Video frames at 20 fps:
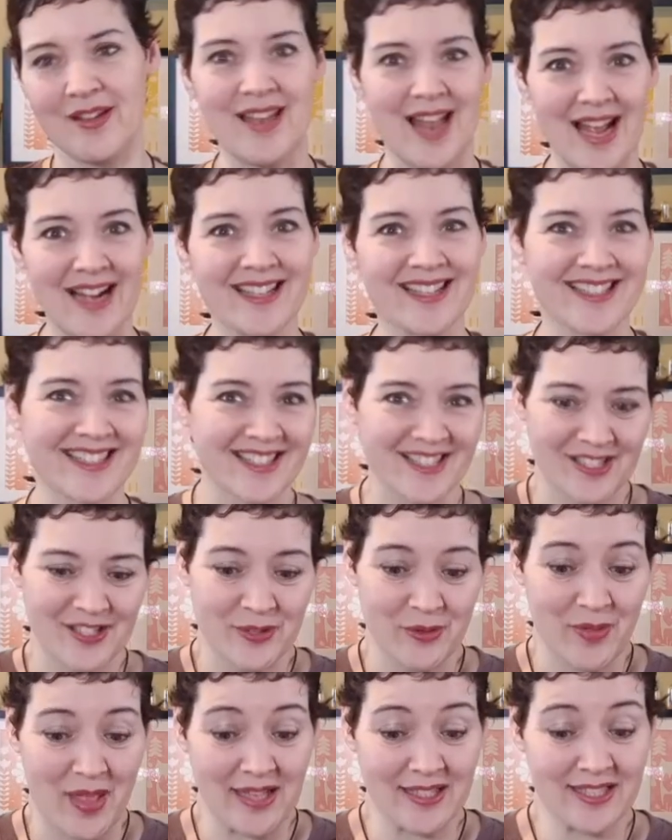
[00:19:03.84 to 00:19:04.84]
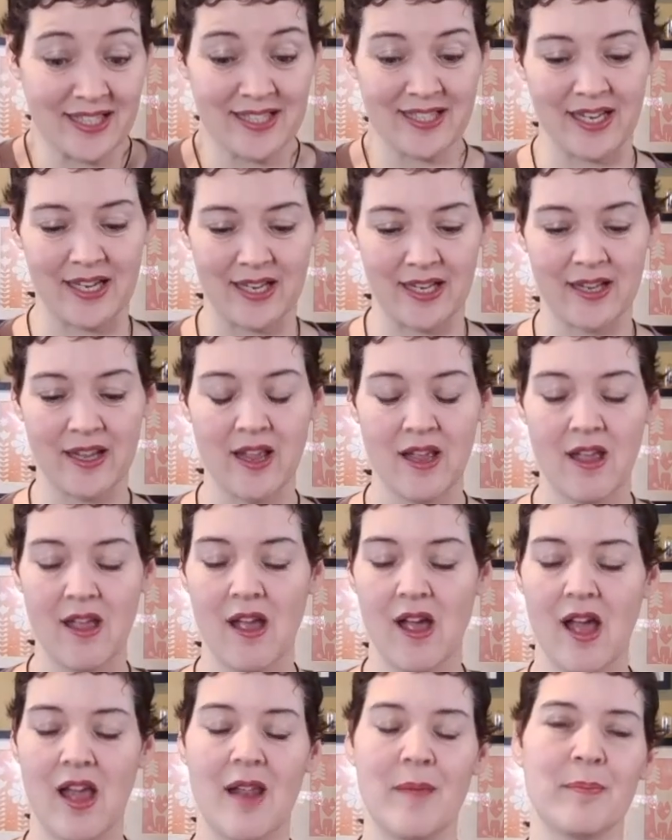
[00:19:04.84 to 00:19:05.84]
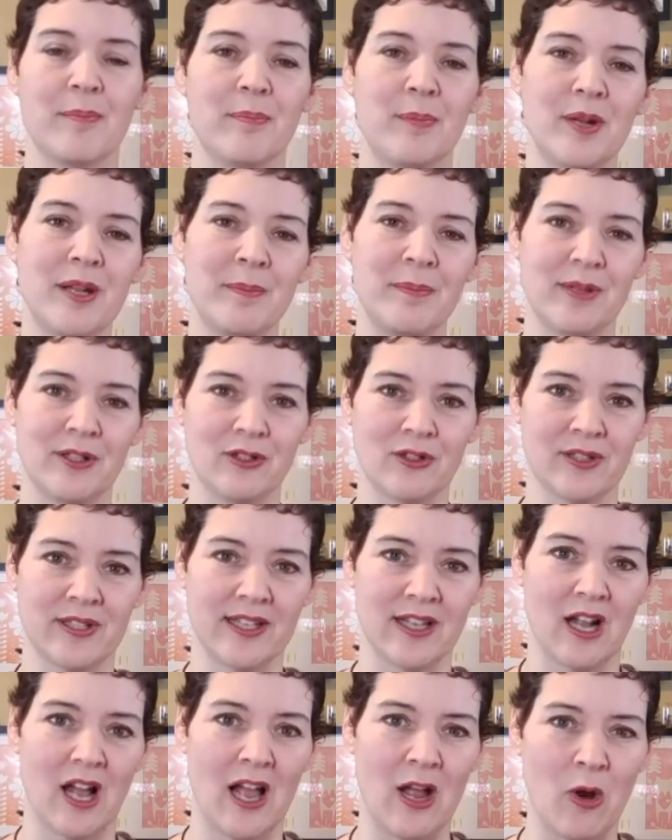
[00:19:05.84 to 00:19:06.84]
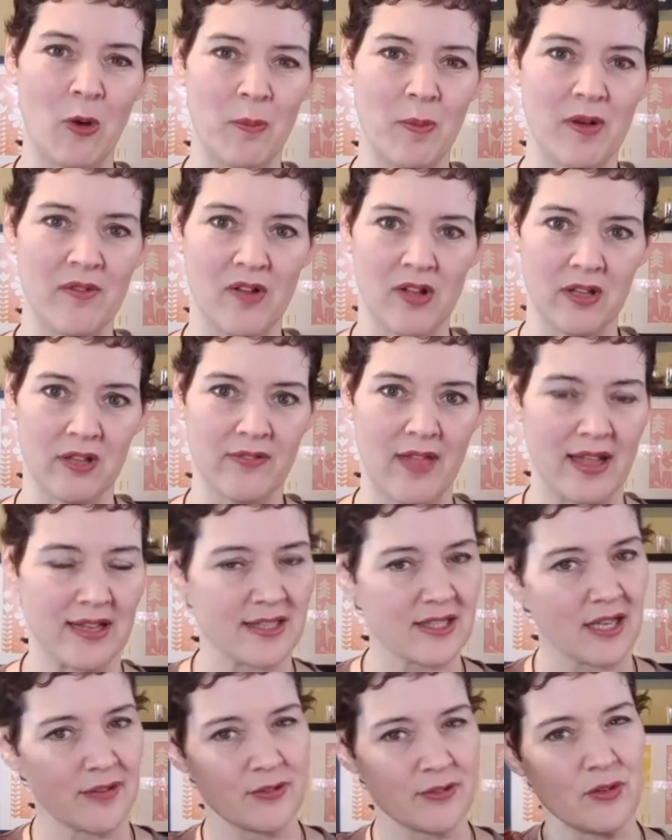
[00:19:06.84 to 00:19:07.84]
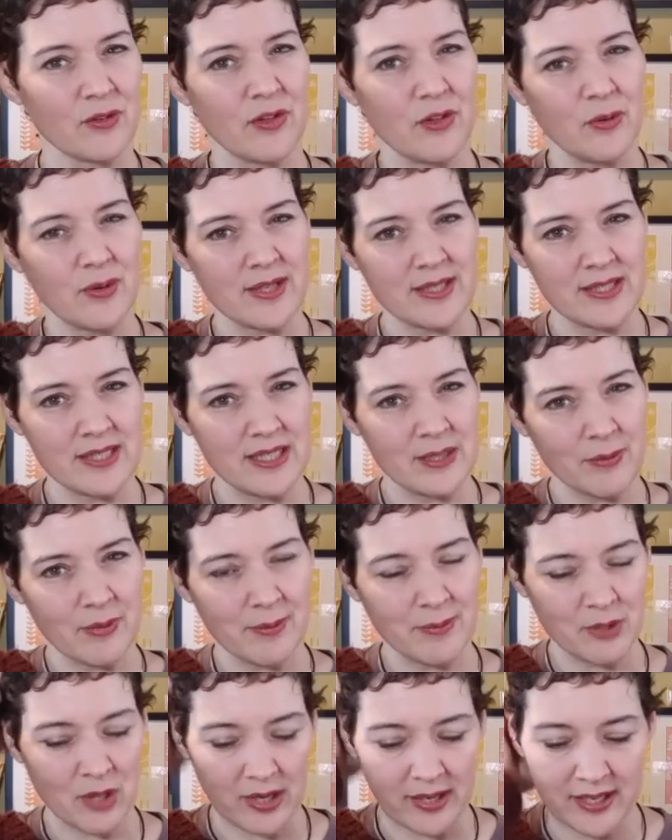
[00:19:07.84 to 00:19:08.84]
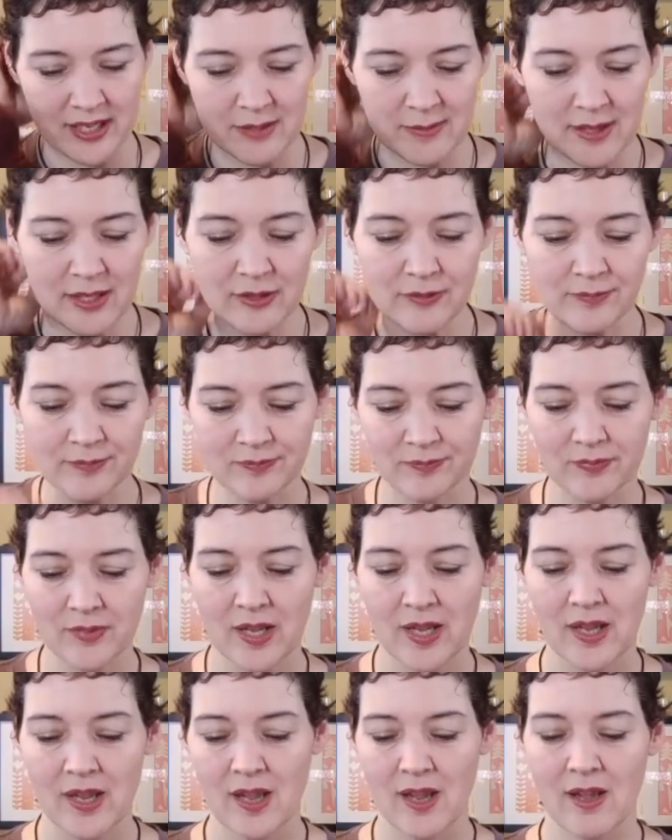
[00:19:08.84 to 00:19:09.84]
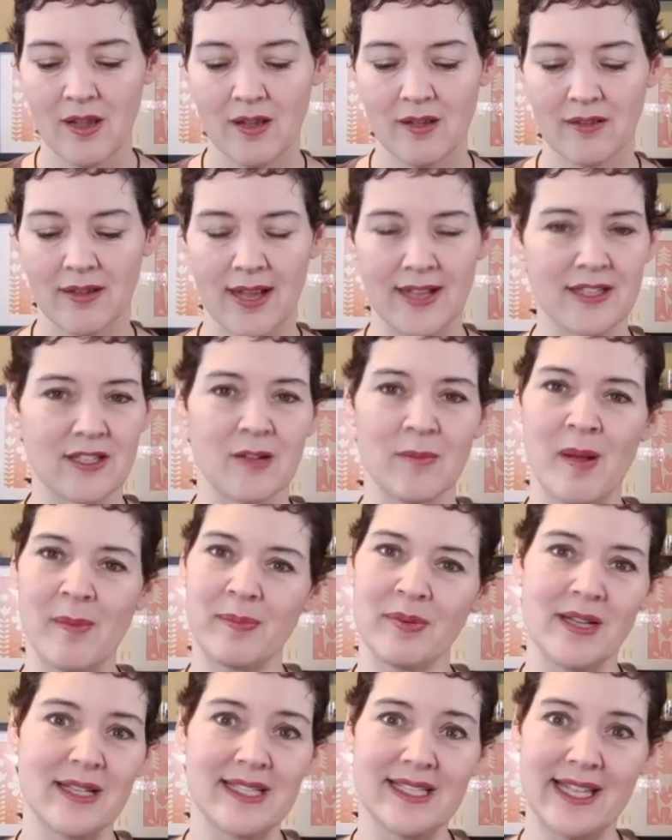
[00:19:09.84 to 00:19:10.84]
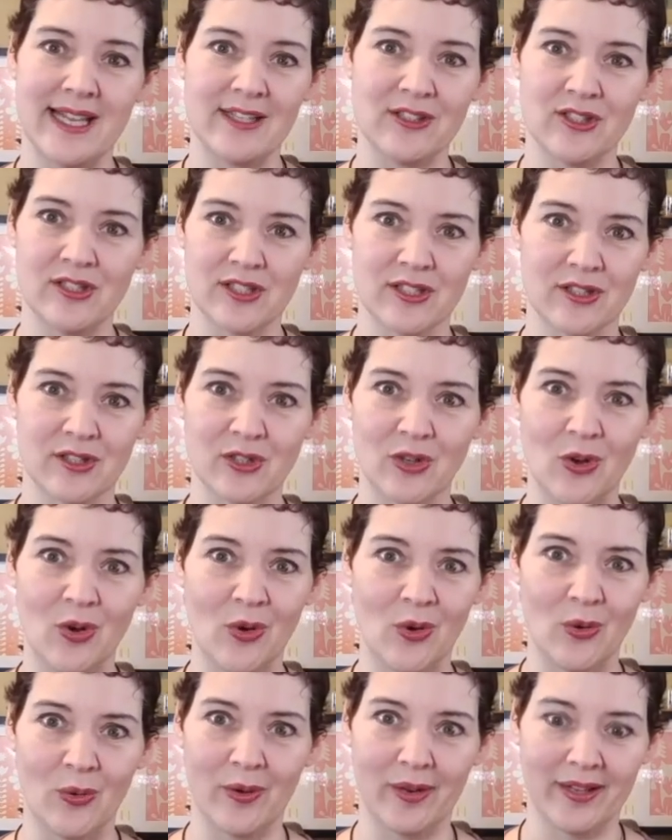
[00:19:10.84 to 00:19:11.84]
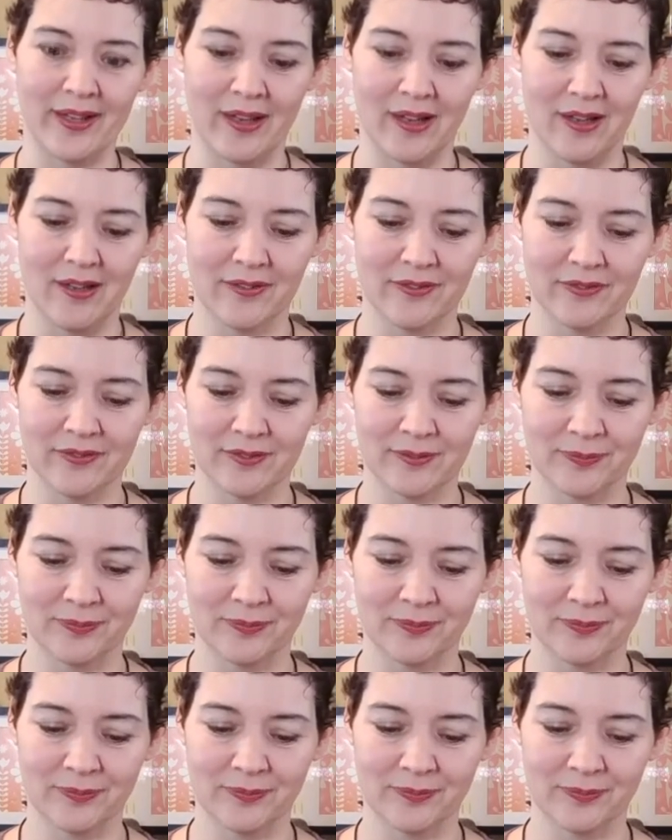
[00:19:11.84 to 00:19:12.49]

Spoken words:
next. So that's exciting, and I'm putting pictures in, I hope, of all of that stuff so that you can see what I'm talking about, in case all my pronunciations are totally off.